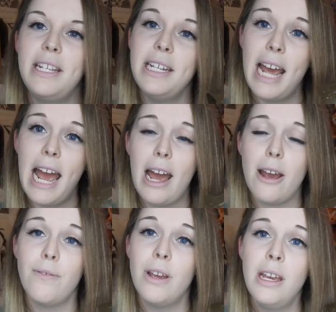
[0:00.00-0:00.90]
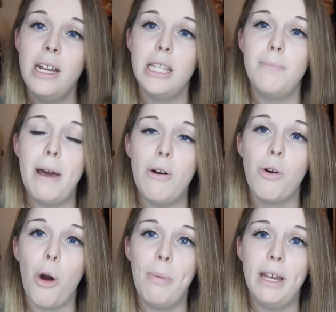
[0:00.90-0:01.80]
They did have the Bell
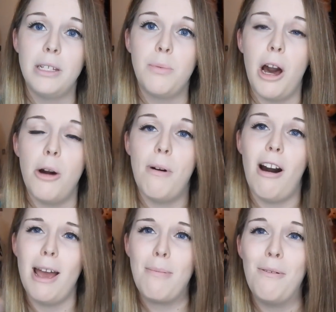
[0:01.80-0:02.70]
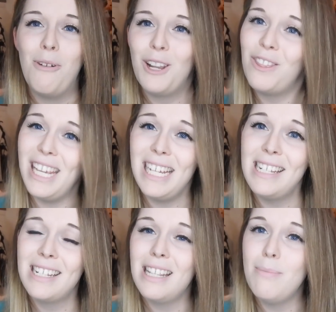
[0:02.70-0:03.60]
Goblet as well, but I preferred
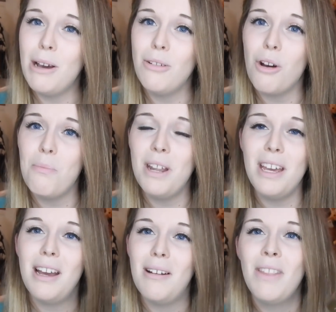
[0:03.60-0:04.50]
this to the Bell Goblet.